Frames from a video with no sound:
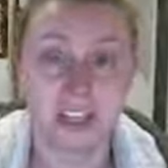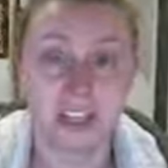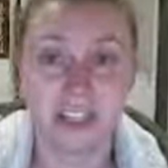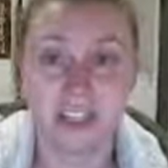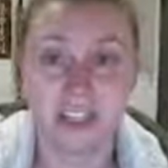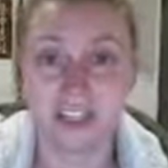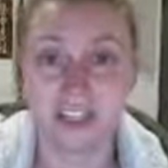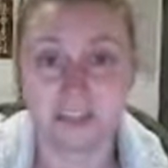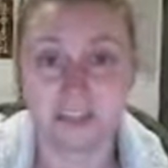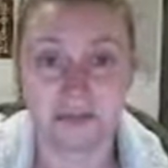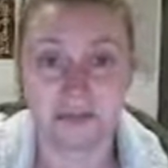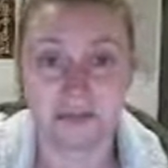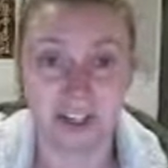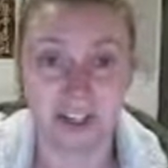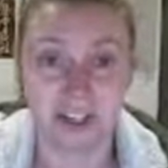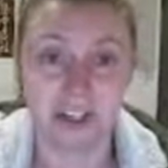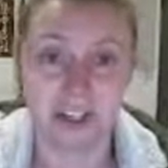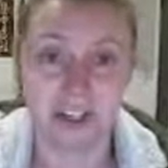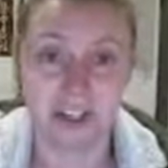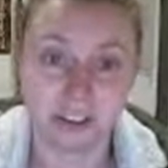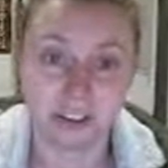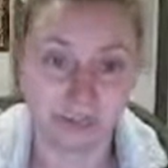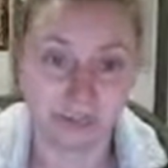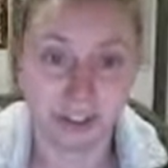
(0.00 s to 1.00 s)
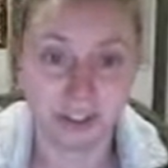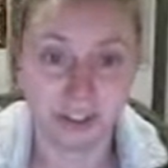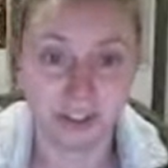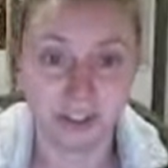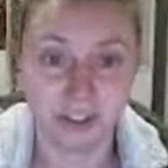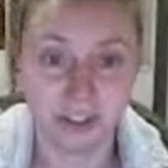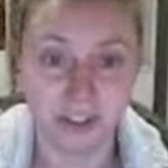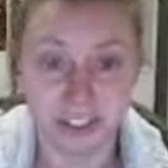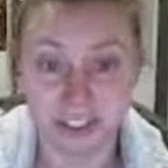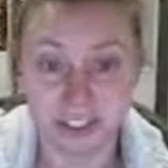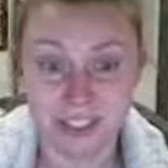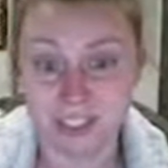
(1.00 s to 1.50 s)
That's really uncomfortable
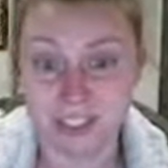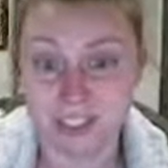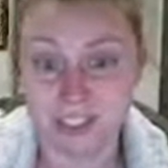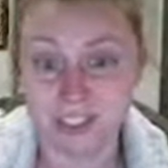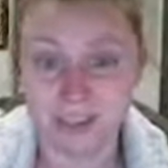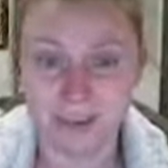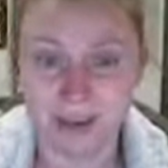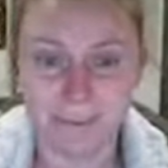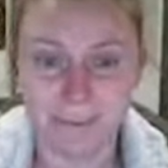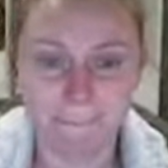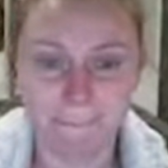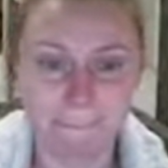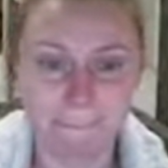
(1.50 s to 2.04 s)
just to say.